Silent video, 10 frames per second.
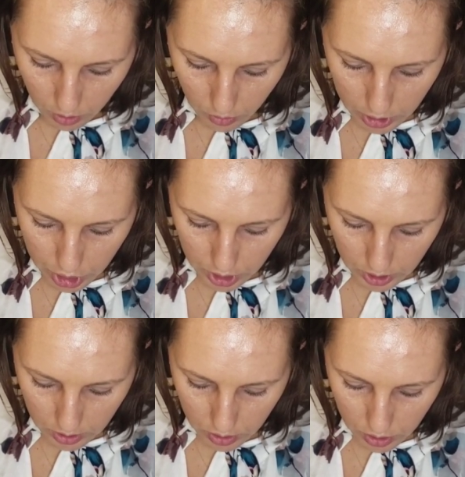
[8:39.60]

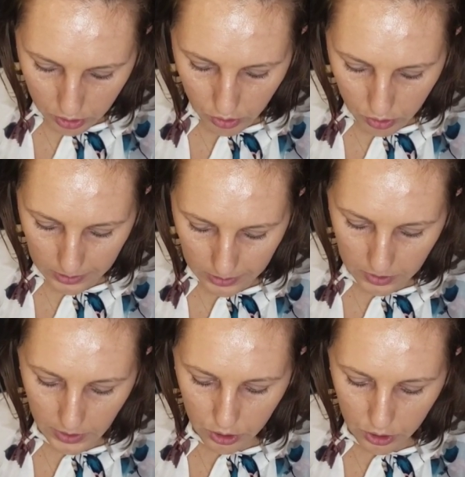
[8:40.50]
Question. 2
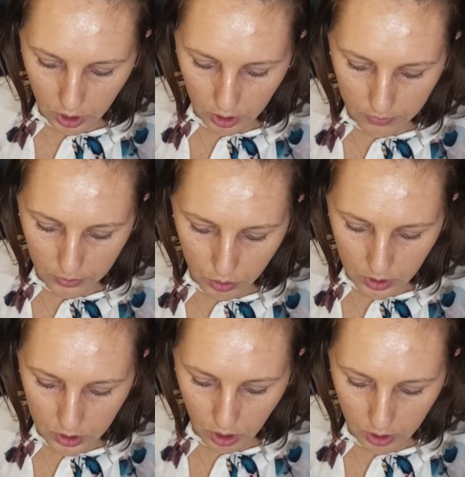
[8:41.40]
types of hydraulic
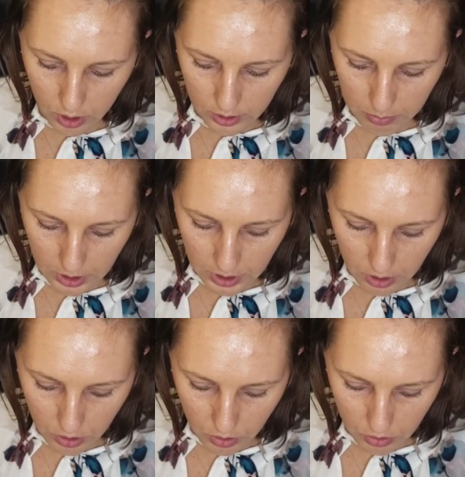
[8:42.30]
fluids currently
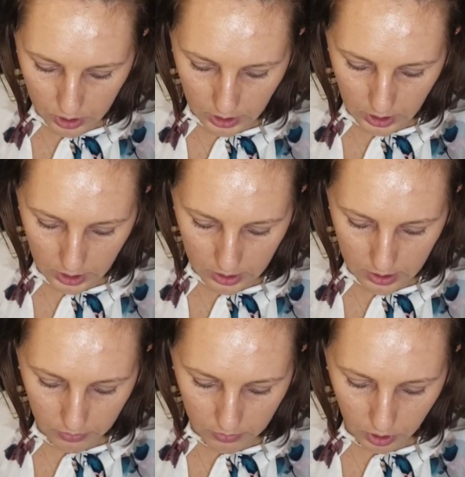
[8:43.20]
being used in
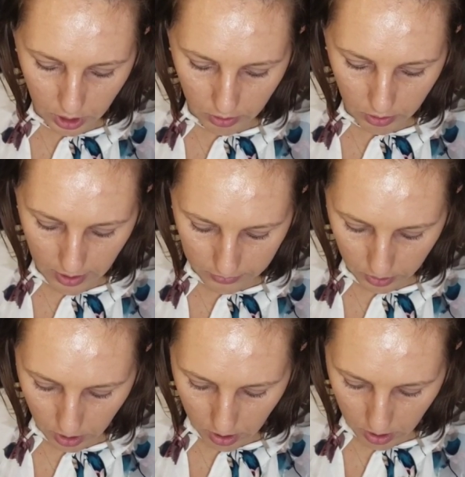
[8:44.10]
civil
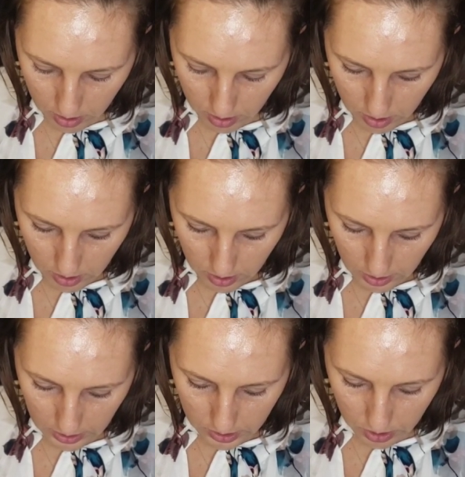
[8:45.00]
aircraft are?
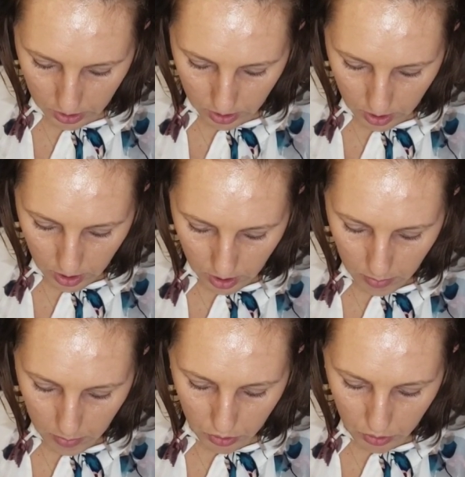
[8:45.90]
Answer,
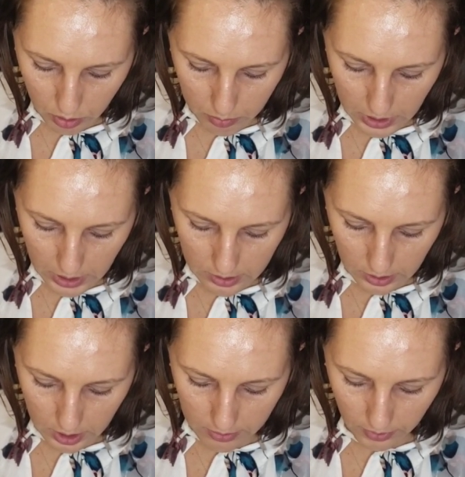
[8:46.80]

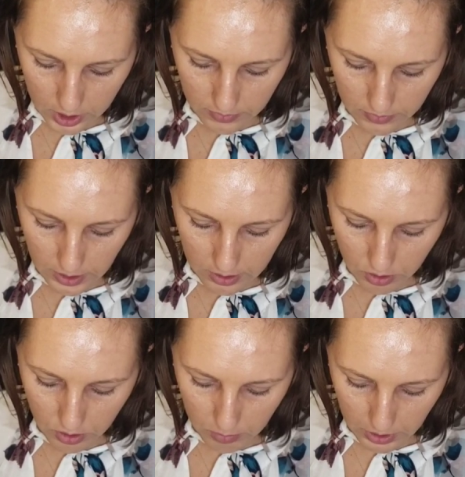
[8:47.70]
mineral-based and phosphate
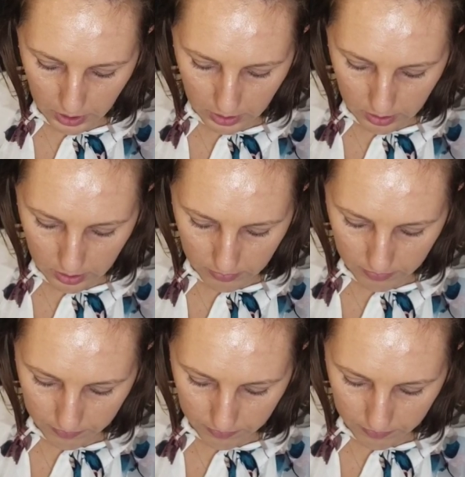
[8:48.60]
ester-based.